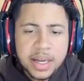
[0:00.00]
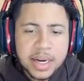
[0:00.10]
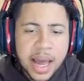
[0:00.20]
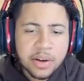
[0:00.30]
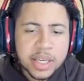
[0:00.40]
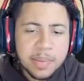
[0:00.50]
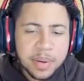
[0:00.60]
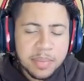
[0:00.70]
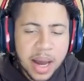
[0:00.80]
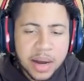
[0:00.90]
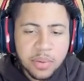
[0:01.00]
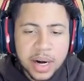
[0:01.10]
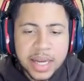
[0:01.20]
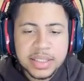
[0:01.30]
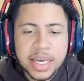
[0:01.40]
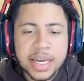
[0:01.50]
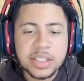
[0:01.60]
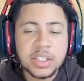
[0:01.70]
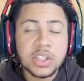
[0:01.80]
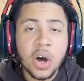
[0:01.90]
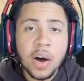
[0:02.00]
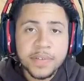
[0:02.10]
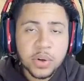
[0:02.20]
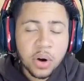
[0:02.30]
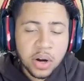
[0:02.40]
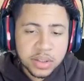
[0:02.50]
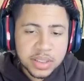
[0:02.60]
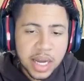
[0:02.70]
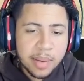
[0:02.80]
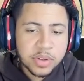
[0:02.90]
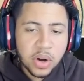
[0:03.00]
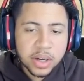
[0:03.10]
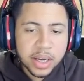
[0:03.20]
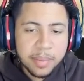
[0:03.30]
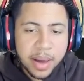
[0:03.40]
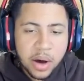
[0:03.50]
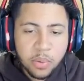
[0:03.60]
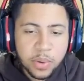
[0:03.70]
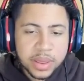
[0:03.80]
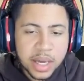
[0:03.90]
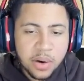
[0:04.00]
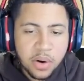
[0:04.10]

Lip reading: Now, keep in mind when I say soft cross, I'm talking about without